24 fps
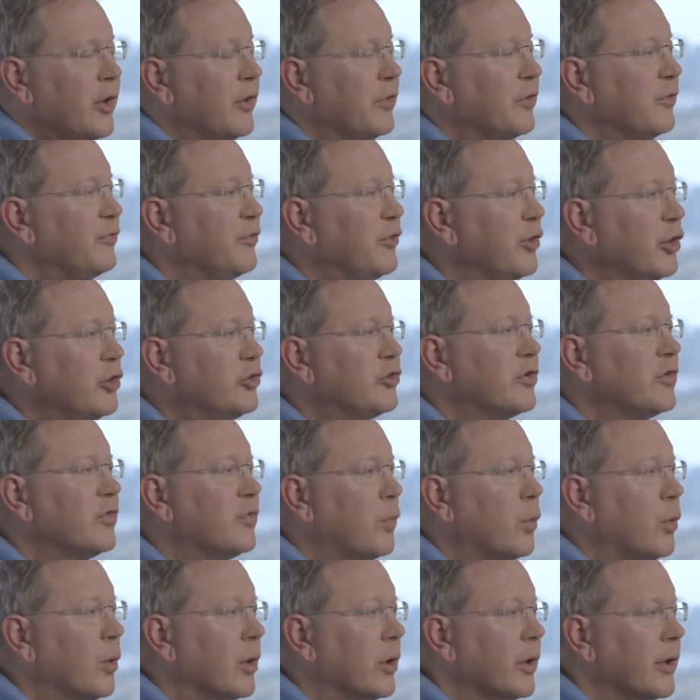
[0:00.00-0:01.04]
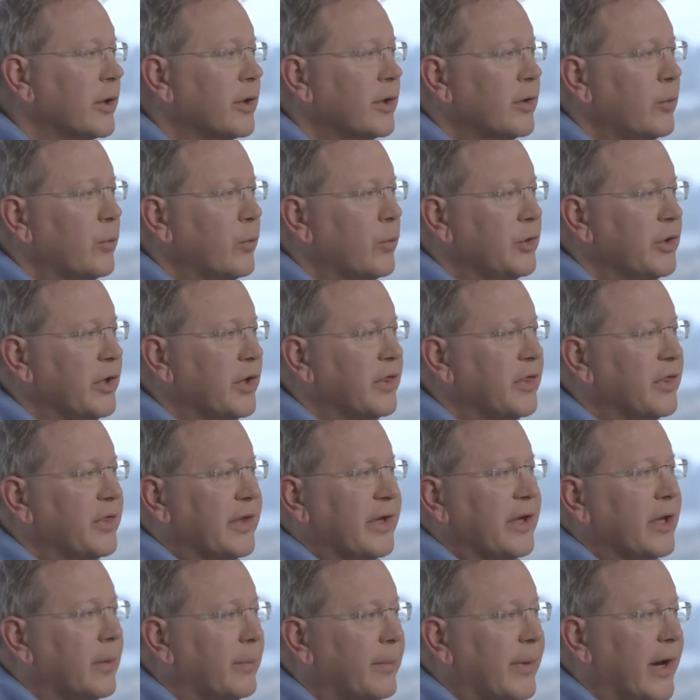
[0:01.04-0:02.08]
The future of work, when you
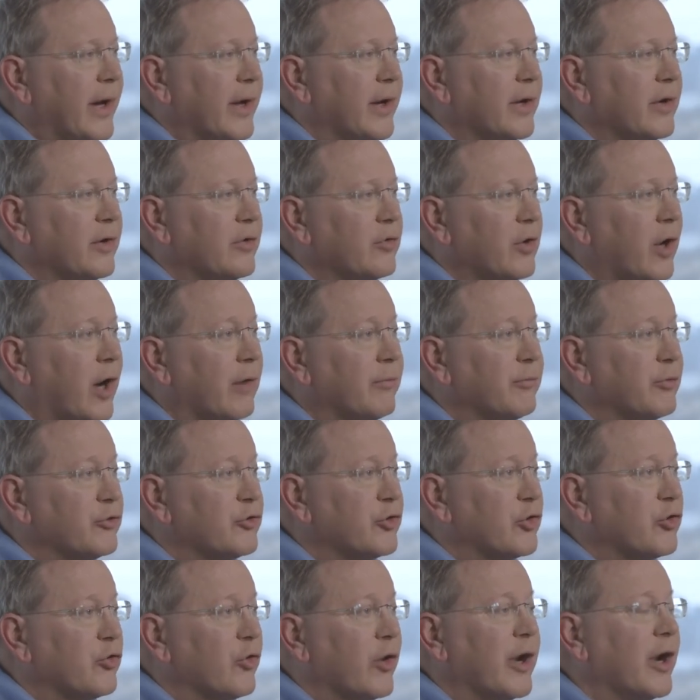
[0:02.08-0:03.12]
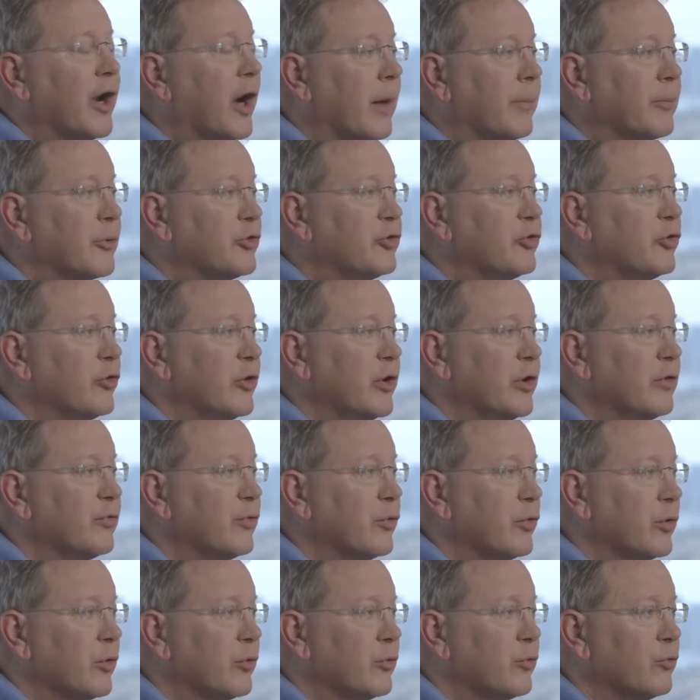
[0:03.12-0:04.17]
think about it, offers a great opportunity
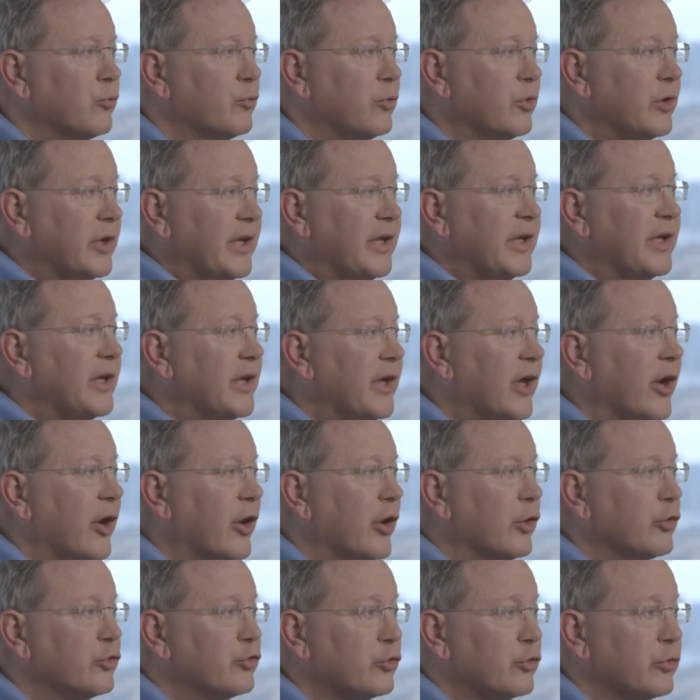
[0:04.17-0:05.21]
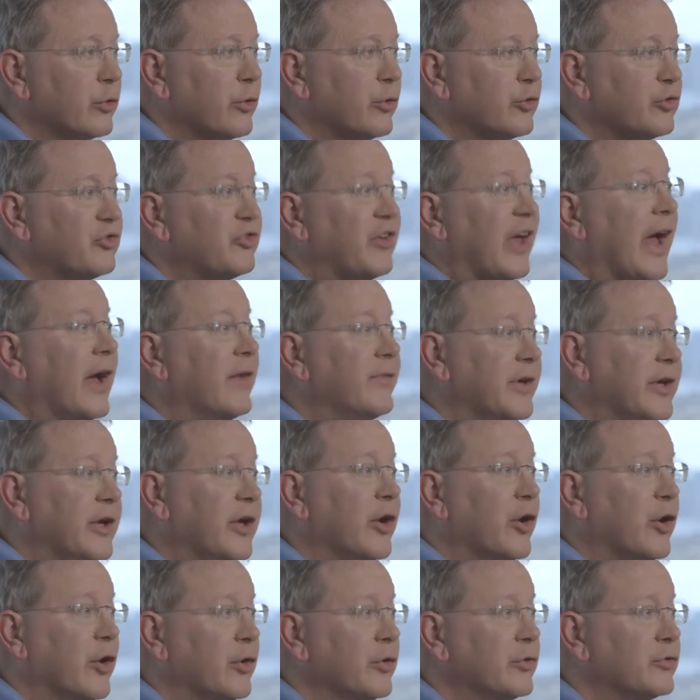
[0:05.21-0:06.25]
for leading carriers or, or savvy
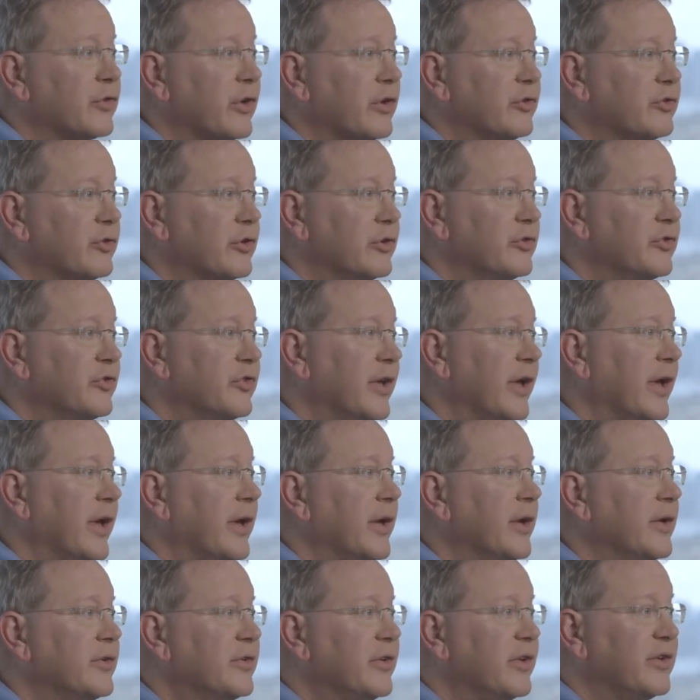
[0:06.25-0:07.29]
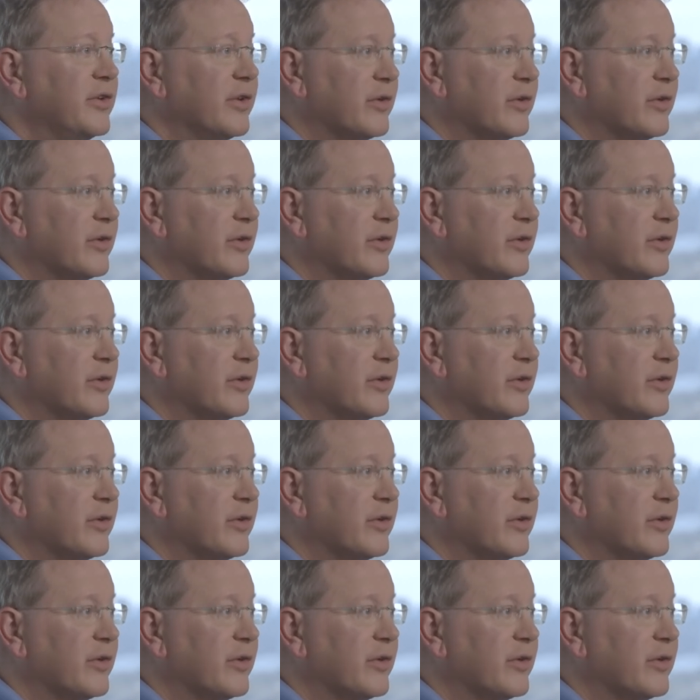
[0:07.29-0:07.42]
carriers, I should say, to